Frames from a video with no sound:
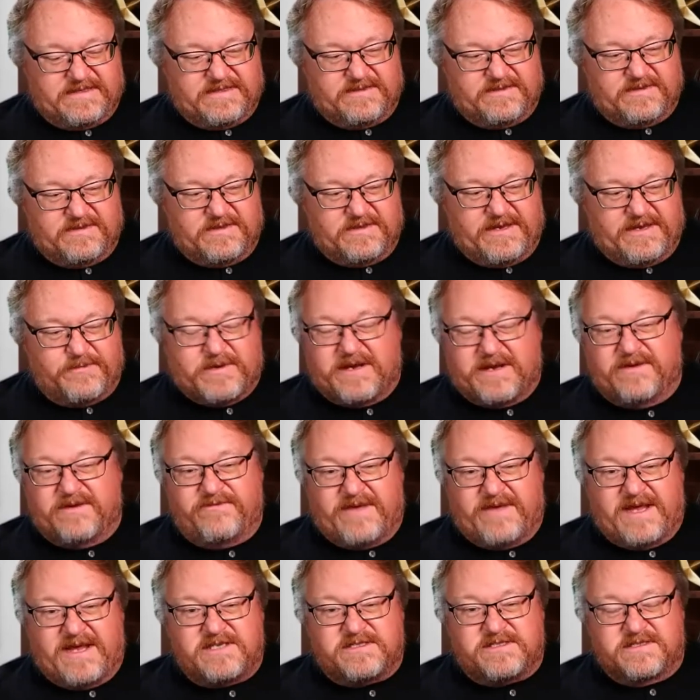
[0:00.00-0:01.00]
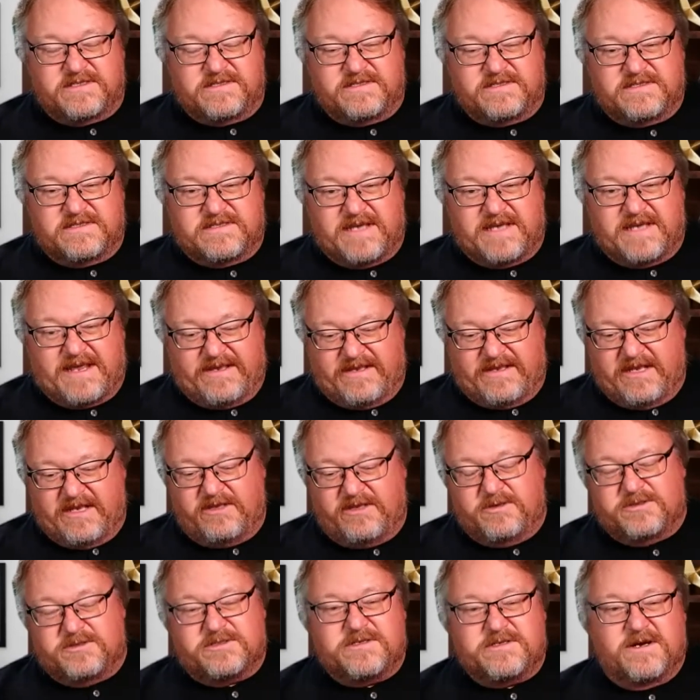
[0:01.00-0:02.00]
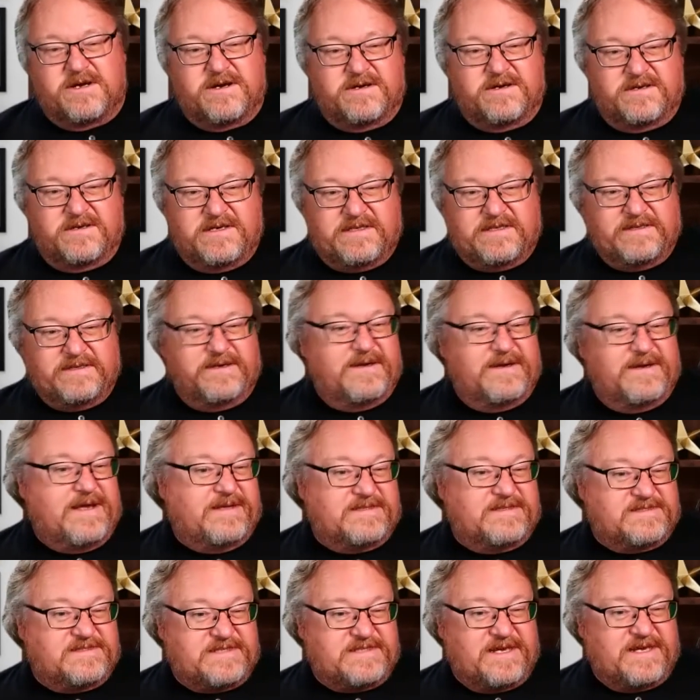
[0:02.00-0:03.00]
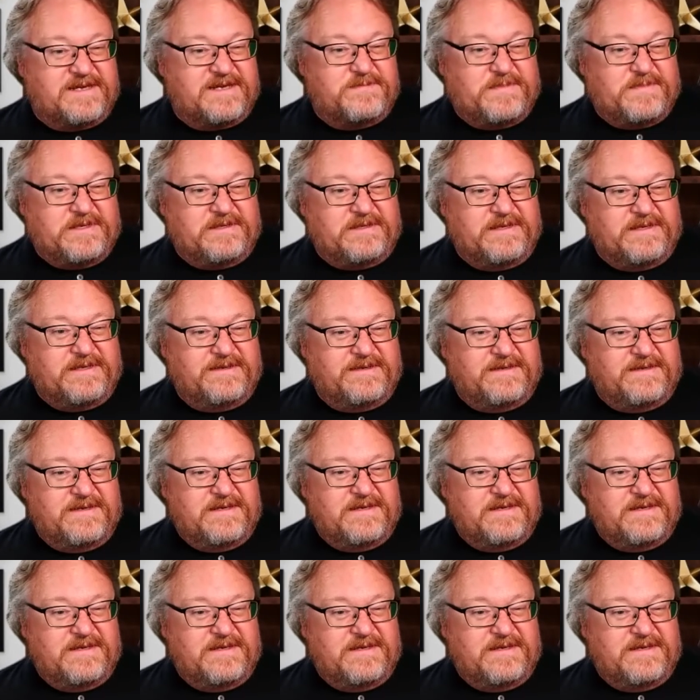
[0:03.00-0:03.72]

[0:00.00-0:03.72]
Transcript: in renovations and then you start clearing out the second building,